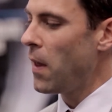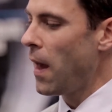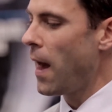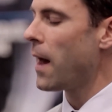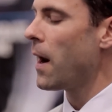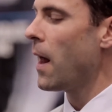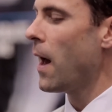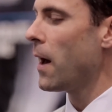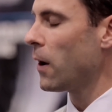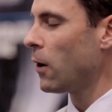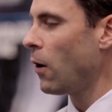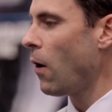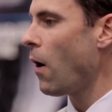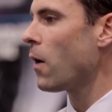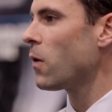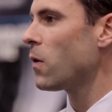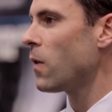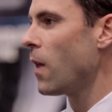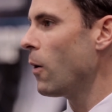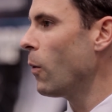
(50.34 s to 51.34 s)
at, at a
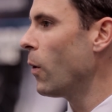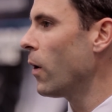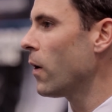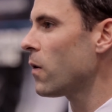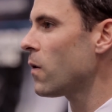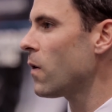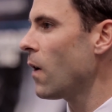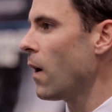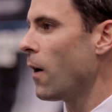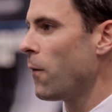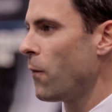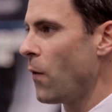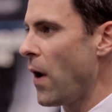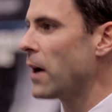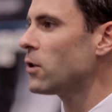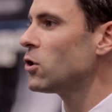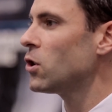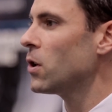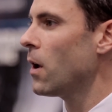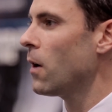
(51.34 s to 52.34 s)
cost that was a
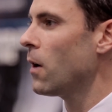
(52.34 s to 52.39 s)
fraction